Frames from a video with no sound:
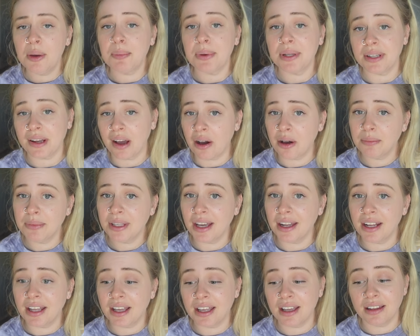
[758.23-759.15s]
but now I'm
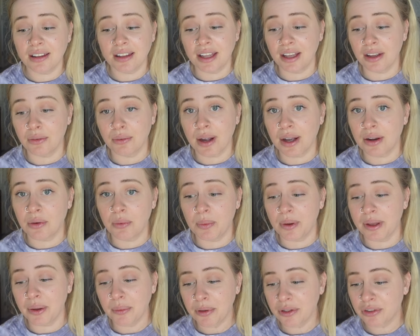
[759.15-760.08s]
getting it like right
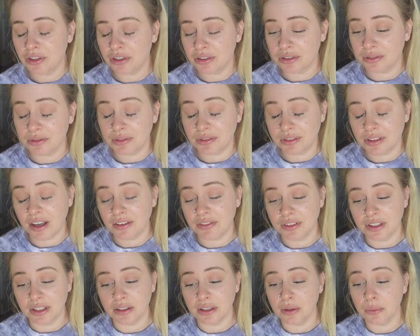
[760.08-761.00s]
away, which is
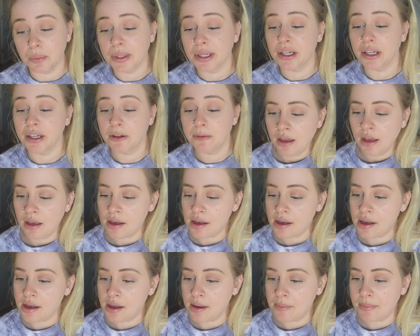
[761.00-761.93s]
definitely weird.
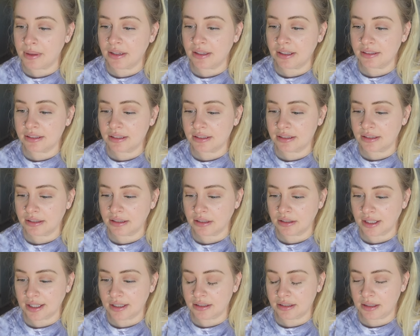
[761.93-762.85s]
Um, this is
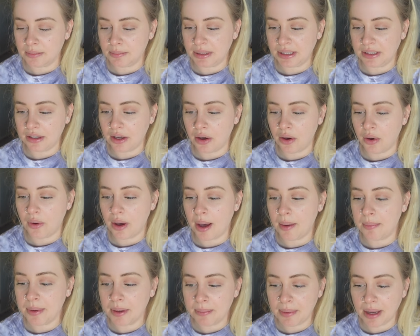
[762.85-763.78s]
still 9DPO,
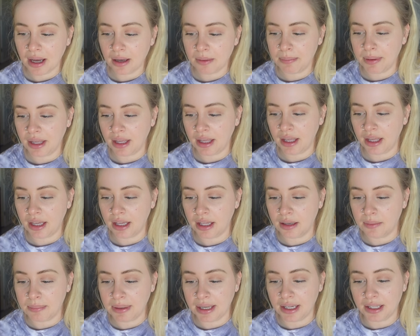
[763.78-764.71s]
upper back
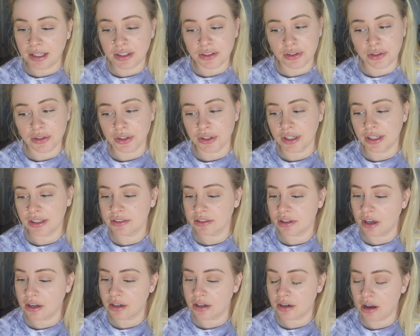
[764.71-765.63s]
pain, pain in uterus
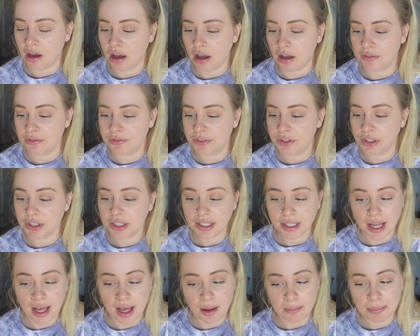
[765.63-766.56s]
on and off, took a
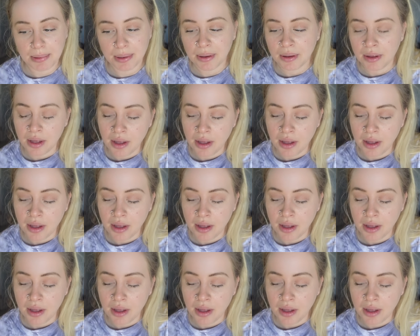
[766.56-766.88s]
nap,